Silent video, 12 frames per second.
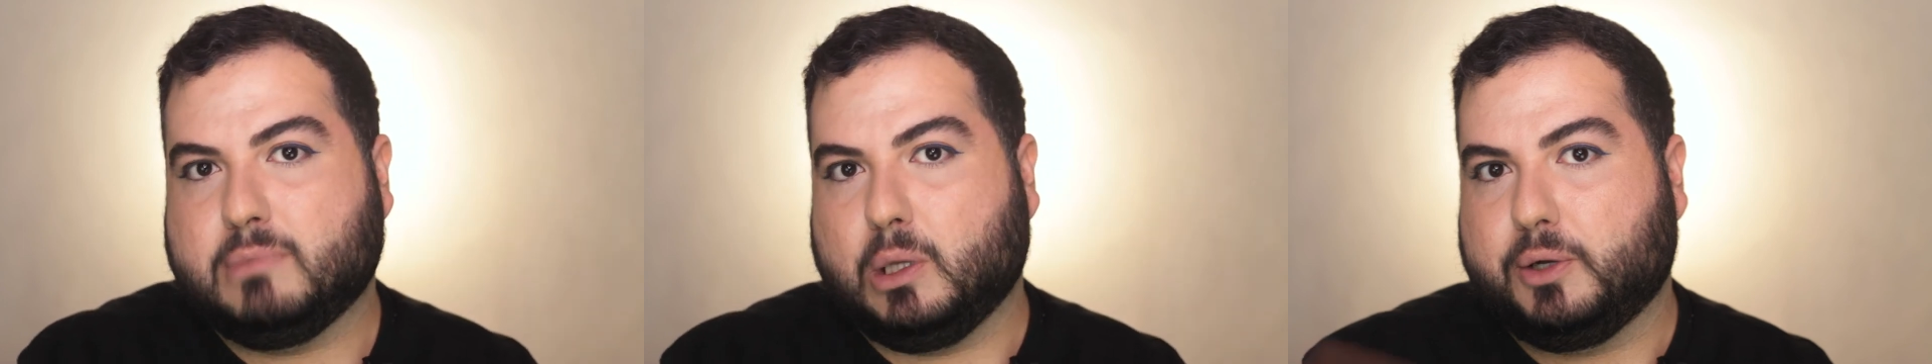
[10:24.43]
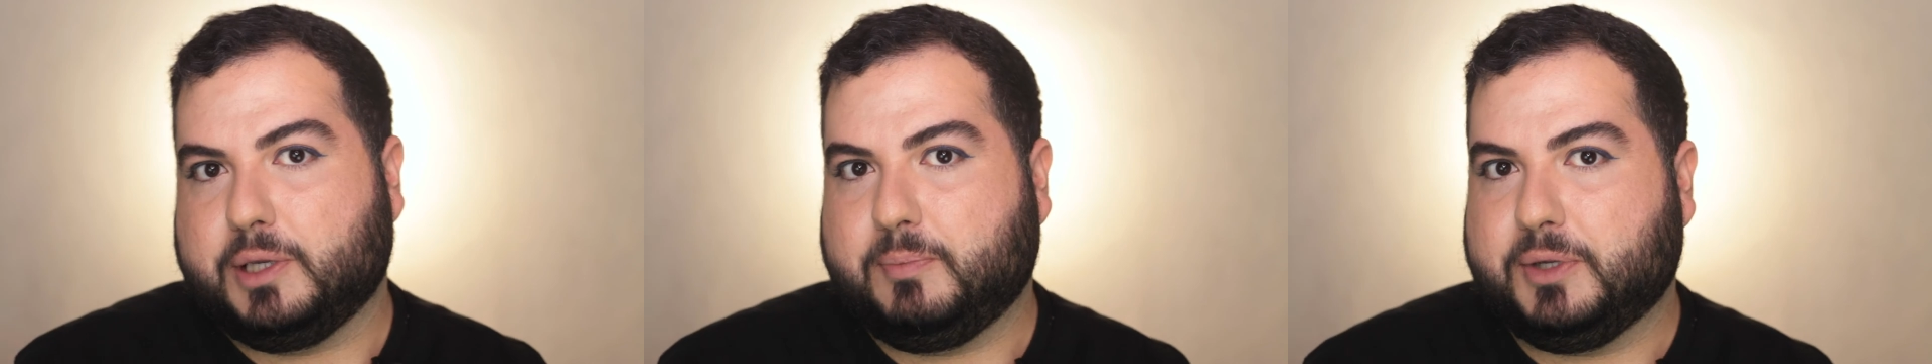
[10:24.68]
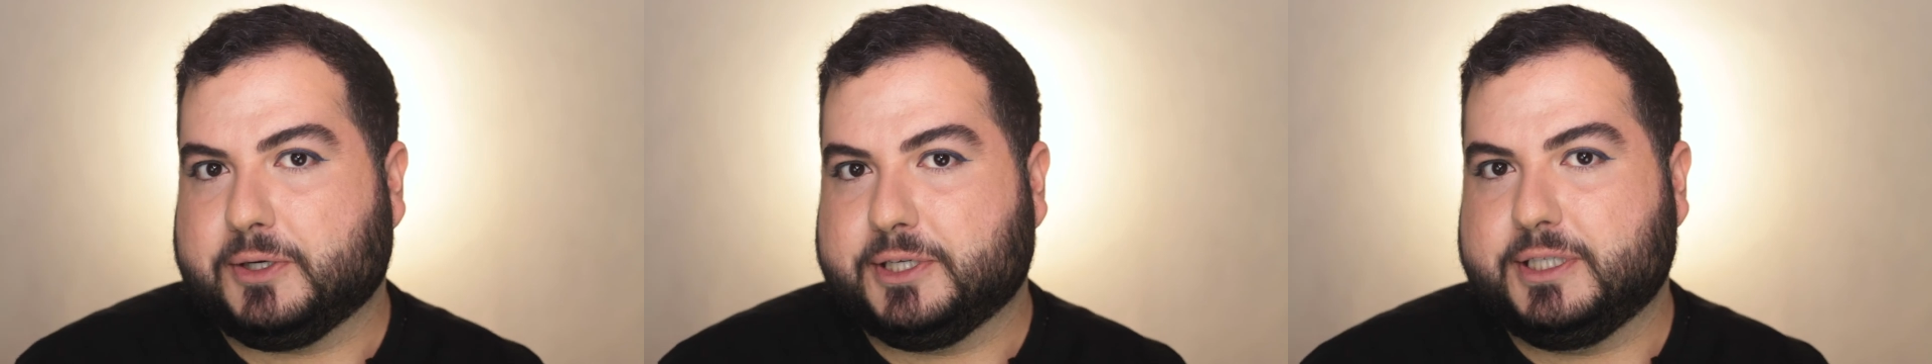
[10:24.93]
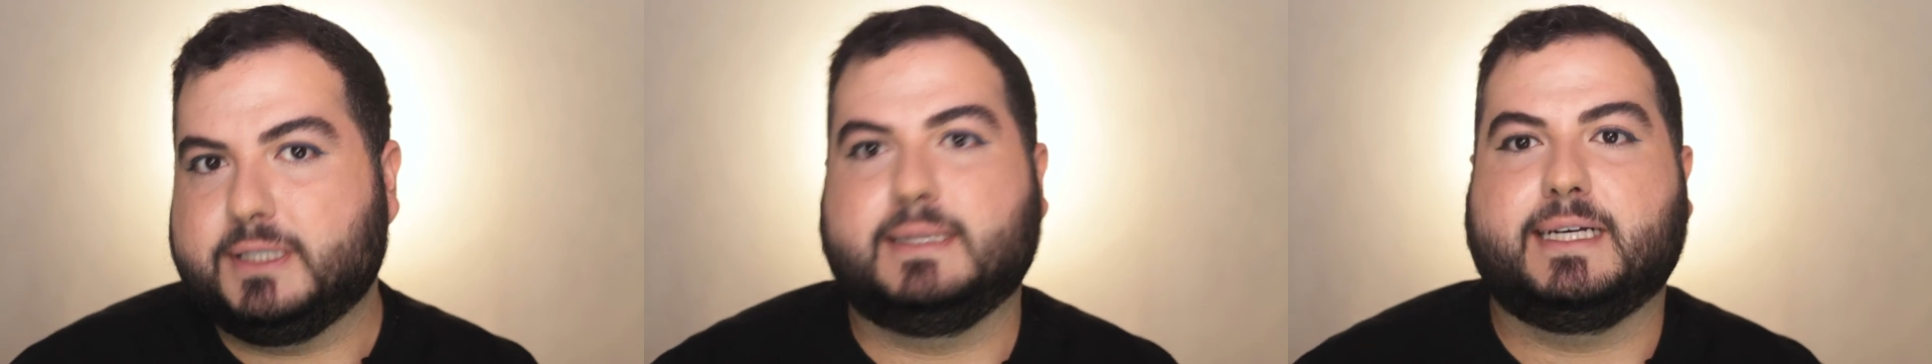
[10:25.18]
long
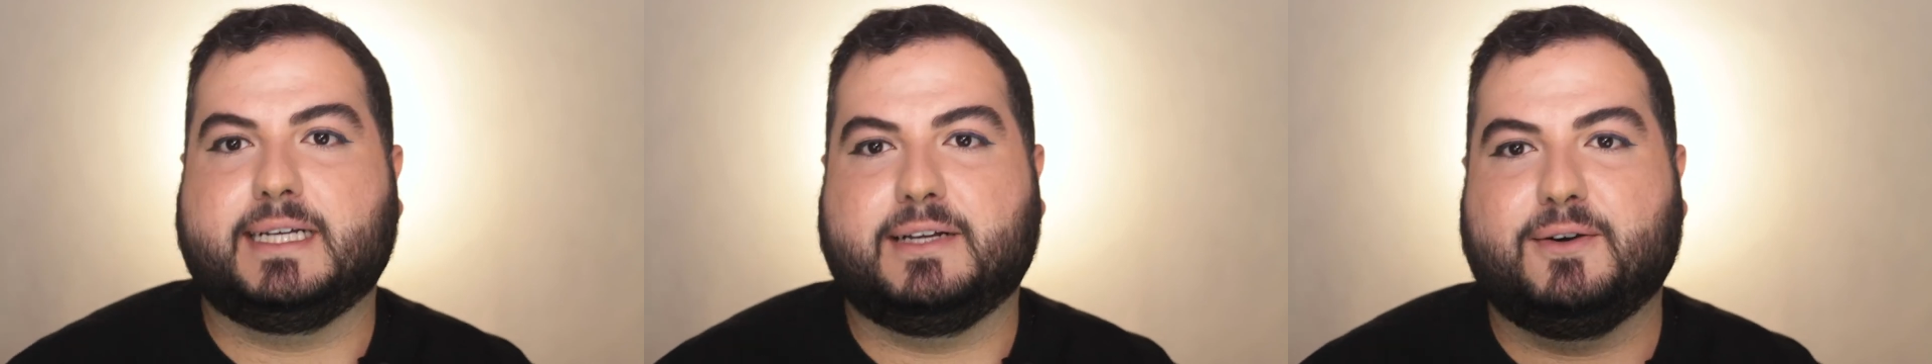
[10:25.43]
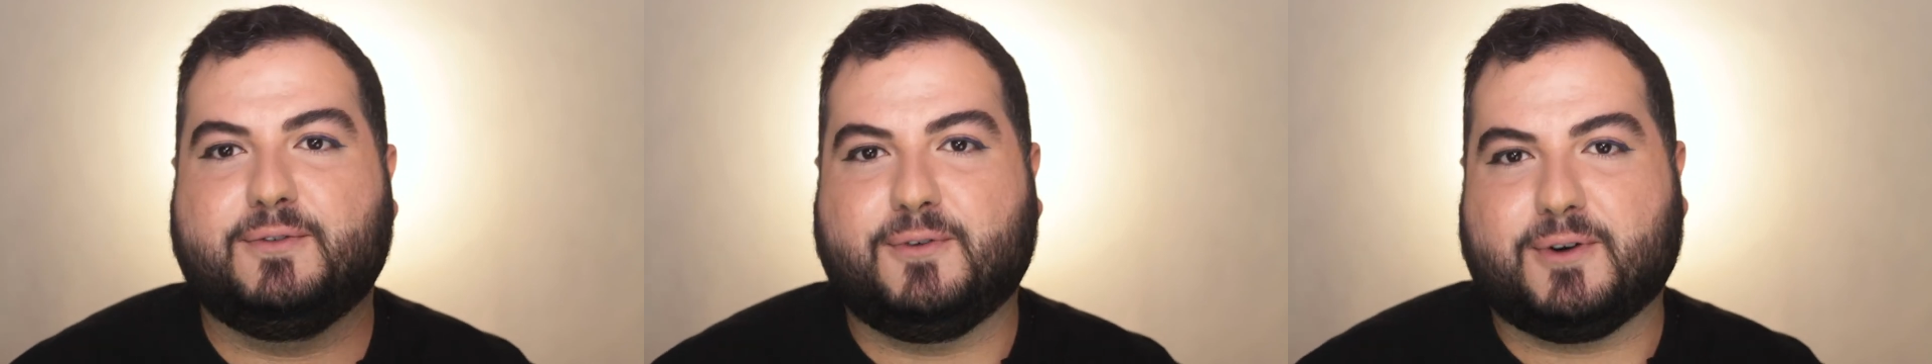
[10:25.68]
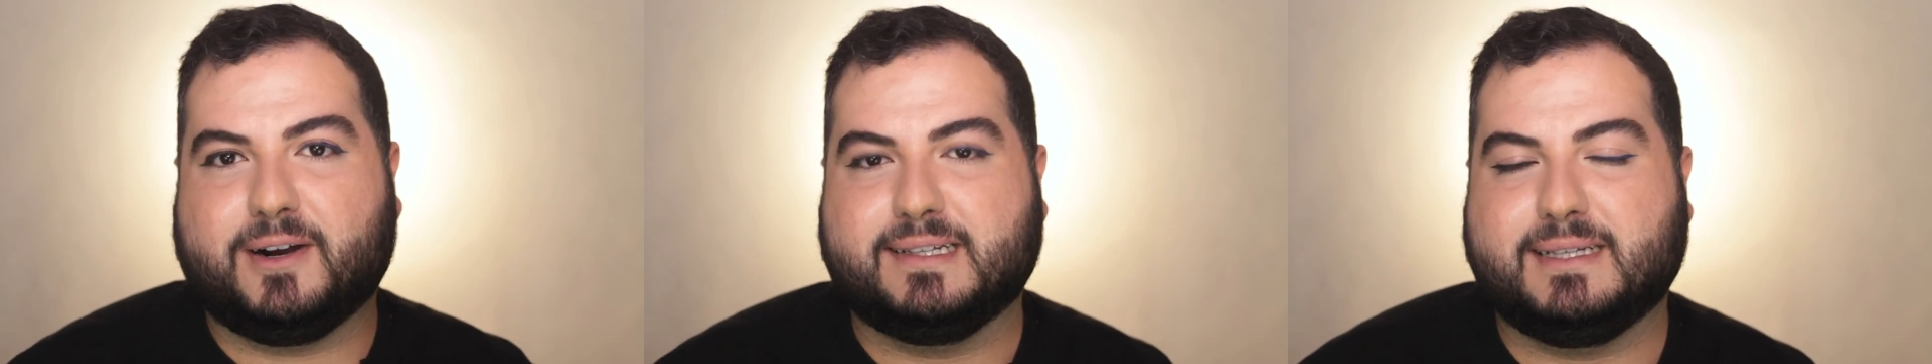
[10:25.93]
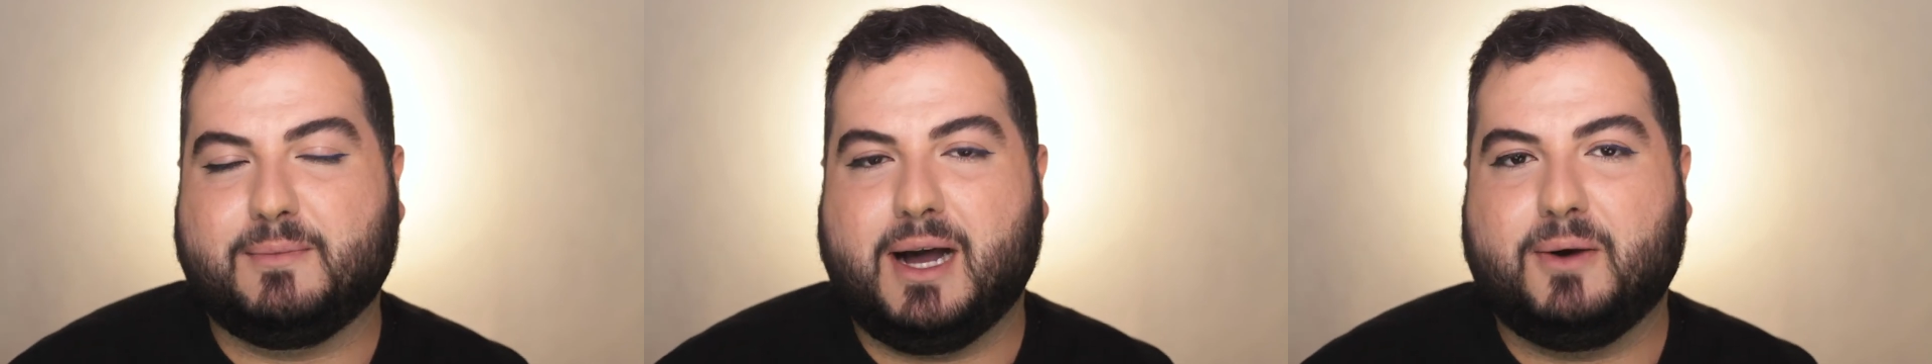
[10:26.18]
period, like for
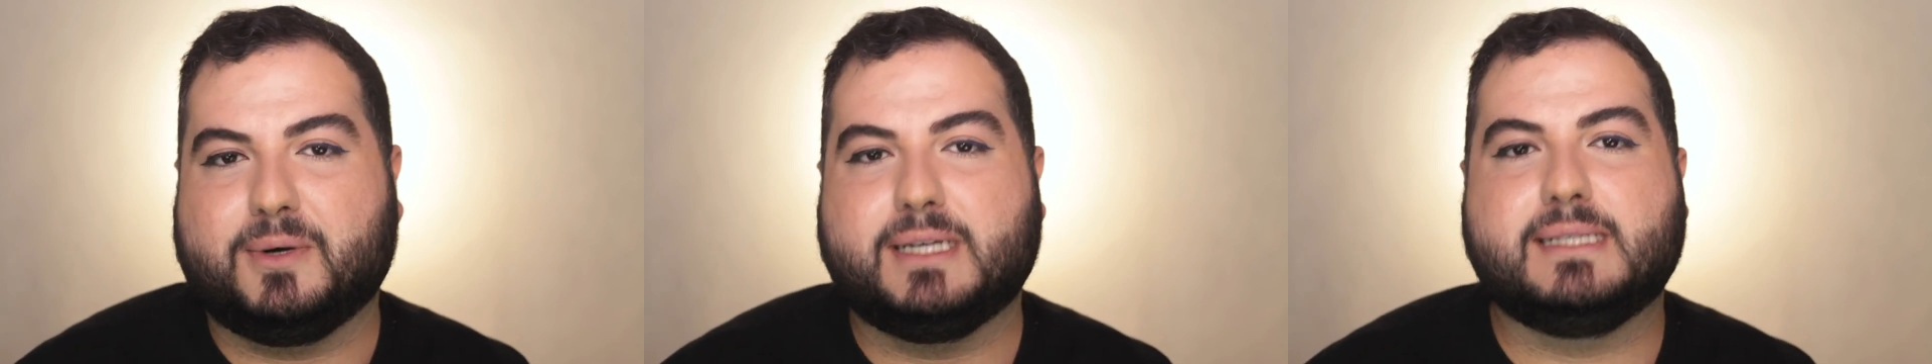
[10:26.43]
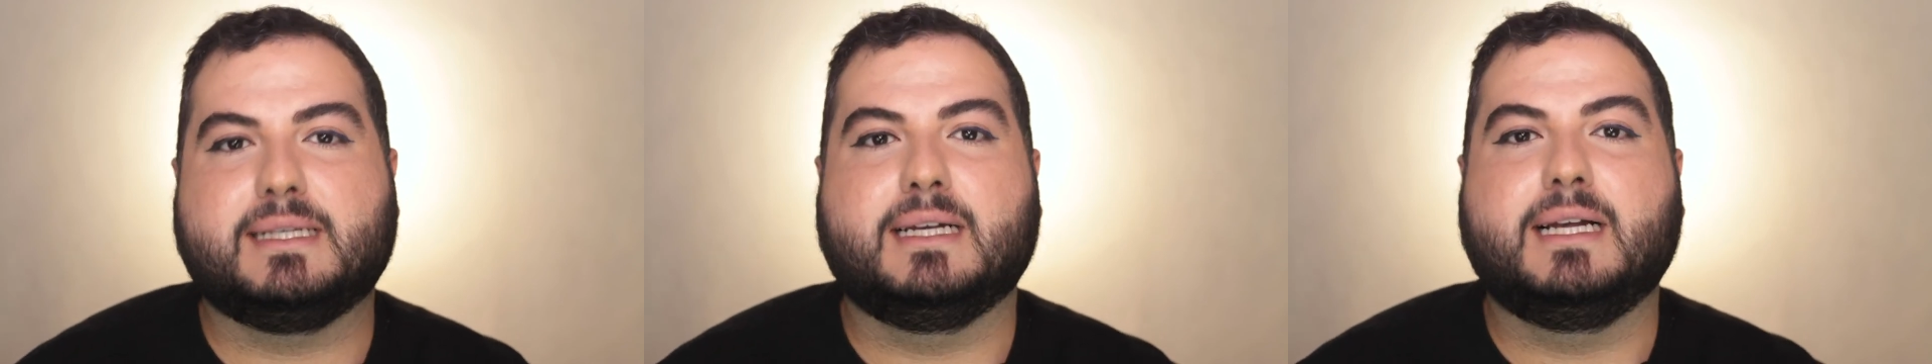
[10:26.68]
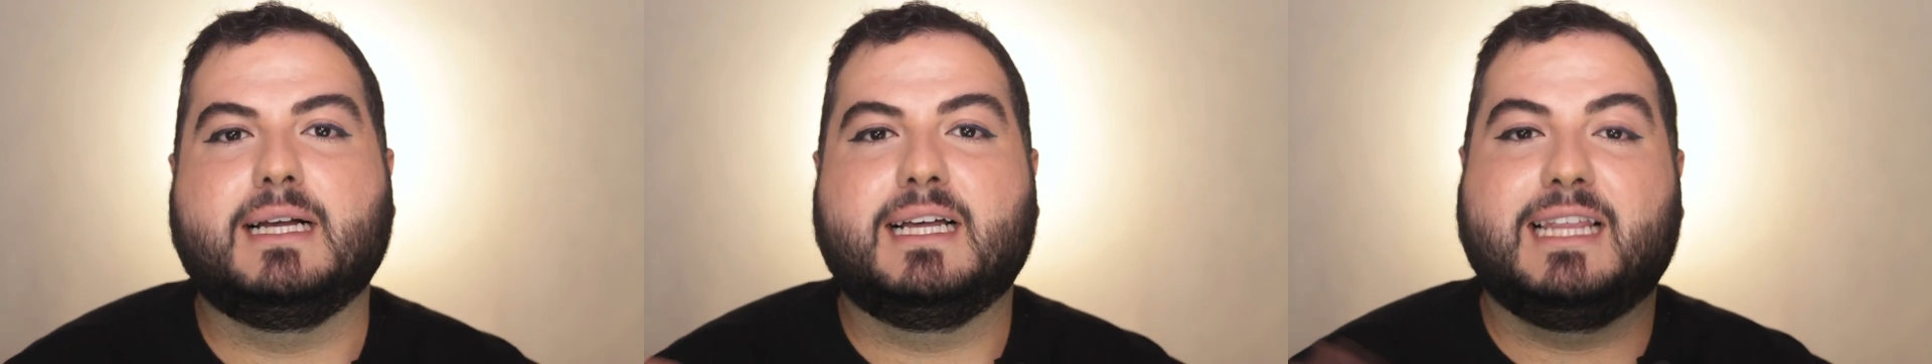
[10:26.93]
some hours,